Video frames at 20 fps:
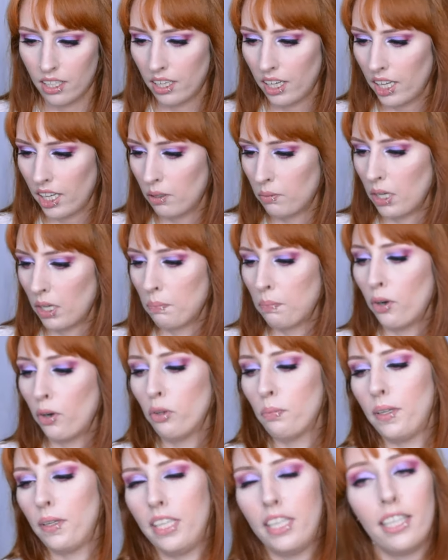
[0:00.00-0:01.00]
Anyway,
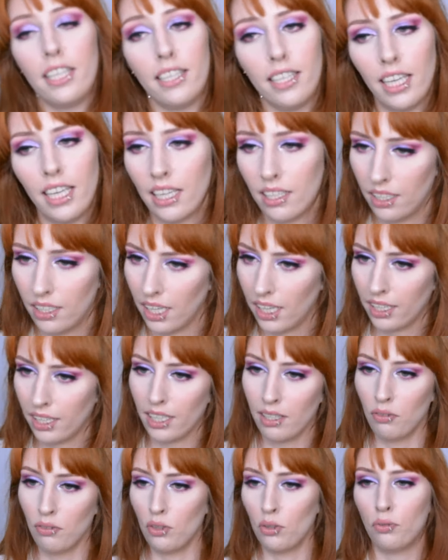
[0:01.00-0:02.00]
point being, yeah, like
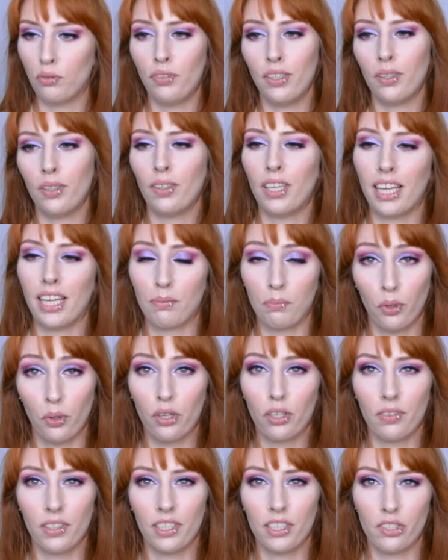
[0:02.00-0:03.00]
if you feel like
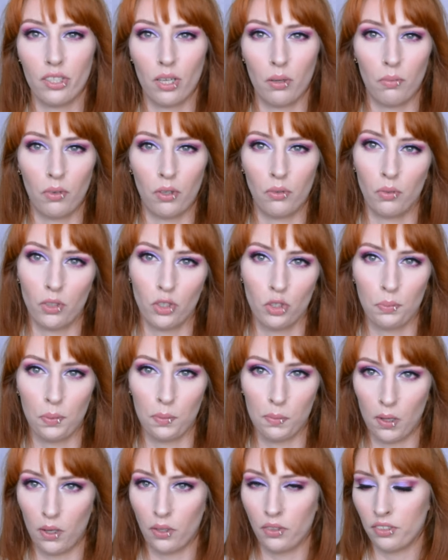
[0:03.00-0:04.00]
murdering someone once per
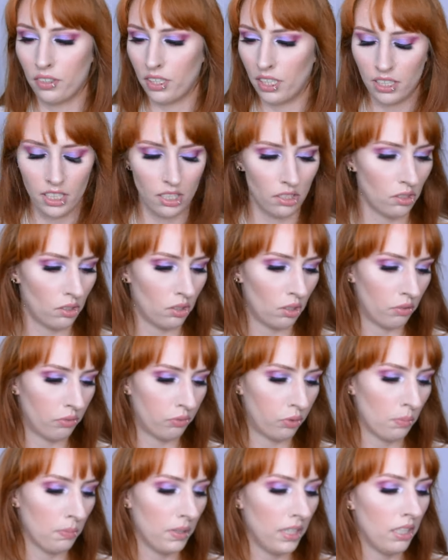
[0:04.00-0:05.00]
month, then this stuff
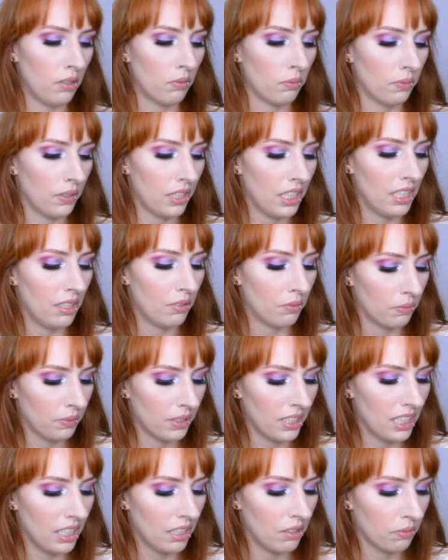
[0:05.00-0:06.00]
for me really,
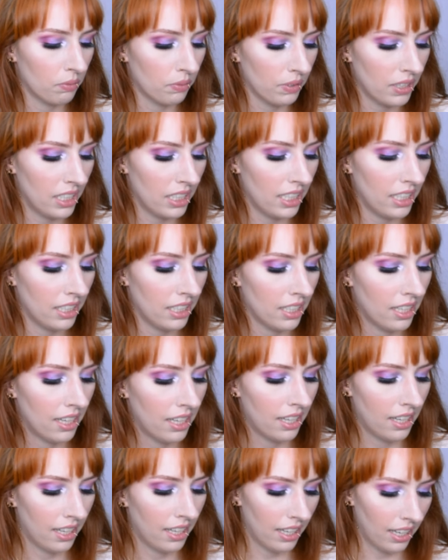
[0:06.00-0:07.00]
really, really
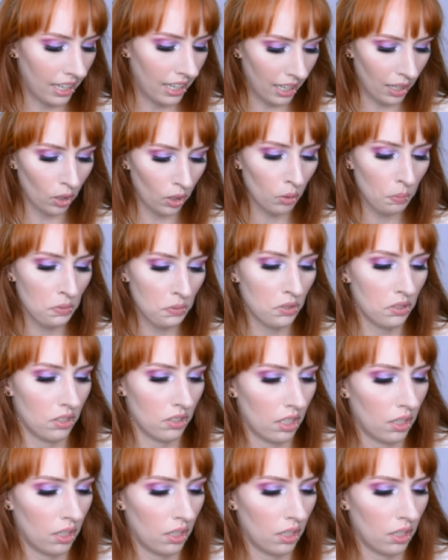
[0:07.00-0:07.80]
helps.